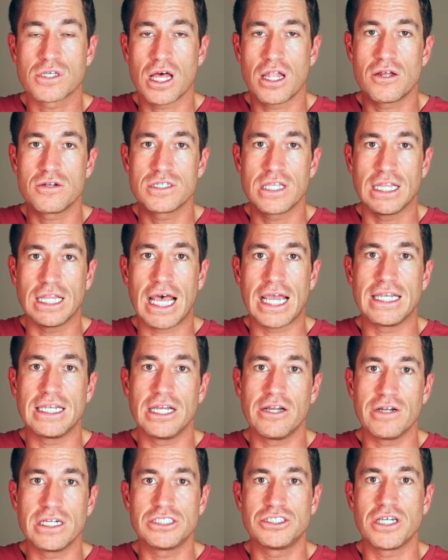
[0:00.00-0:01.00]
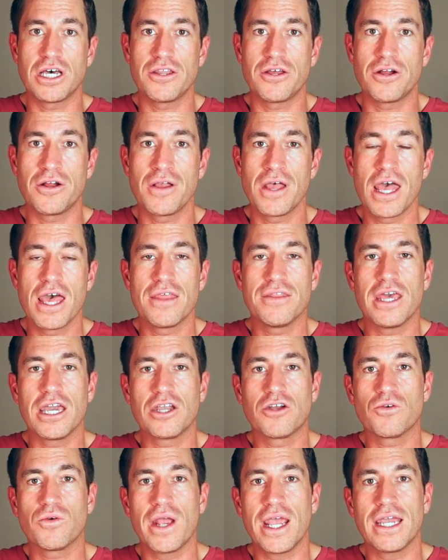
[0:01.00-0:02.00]
colors that lie near each other, they
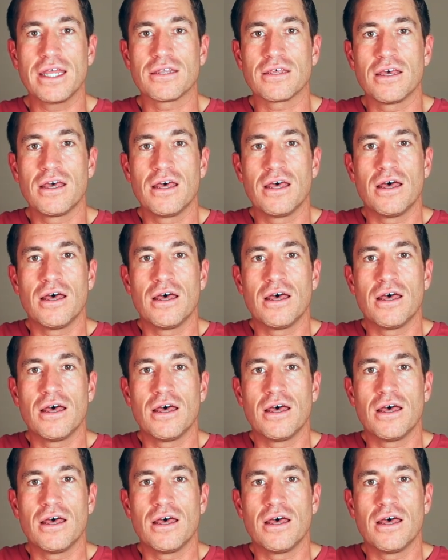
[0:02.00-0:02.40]
create